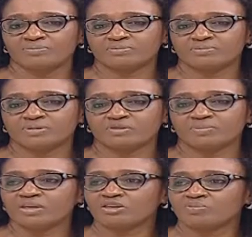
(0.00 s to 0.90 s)
as
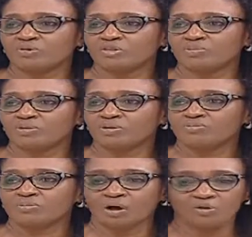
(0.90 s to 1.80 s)
much as possible,
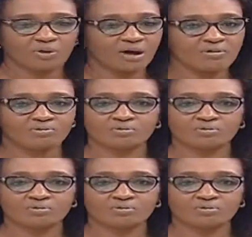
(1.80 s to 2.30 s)
wear